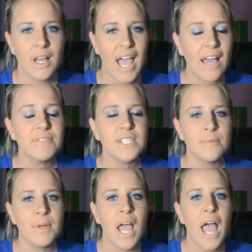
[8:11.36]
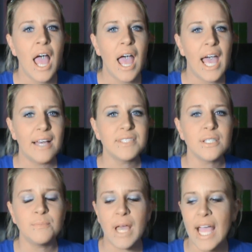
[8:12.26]
Have some
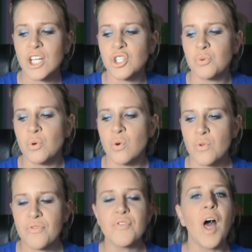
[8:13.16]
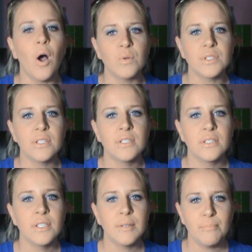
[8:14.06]
actual thought
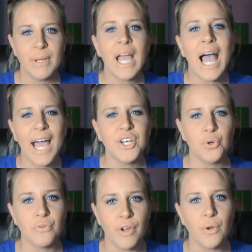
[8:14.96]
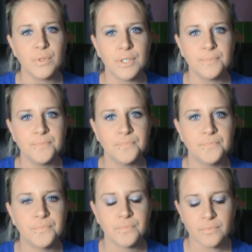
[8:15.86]
behind your vote.
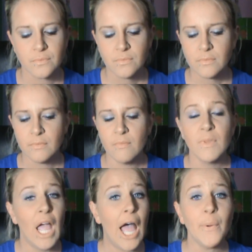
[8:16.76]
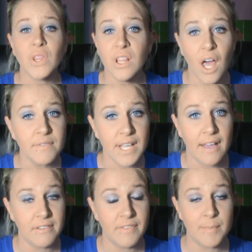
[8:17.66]
I would love to
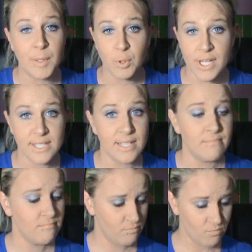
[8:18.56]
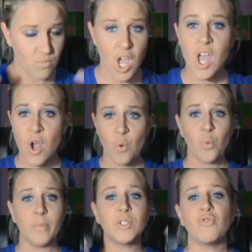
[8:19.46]
have a female president.
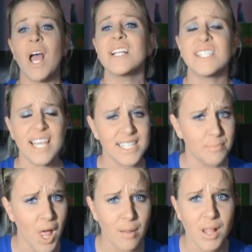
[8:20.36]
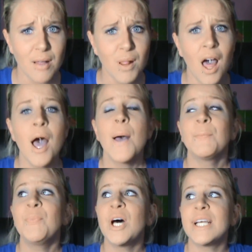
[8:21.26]
Women's rights, yes, blah, blah, blah.
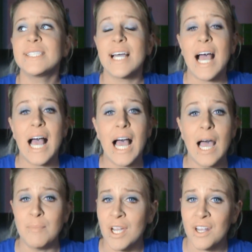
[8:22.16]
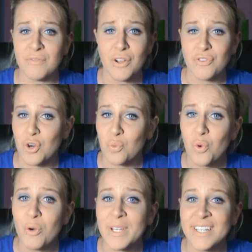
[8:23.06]
But I'm not going to vote for a
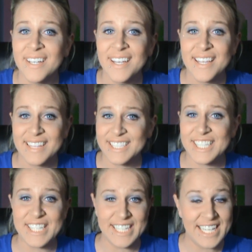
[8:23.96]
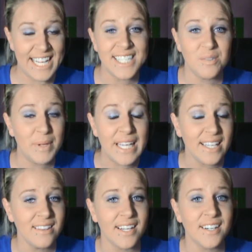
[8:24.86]
woman that doesn't need to be
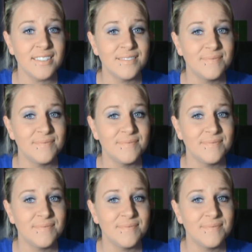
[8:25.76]
in there.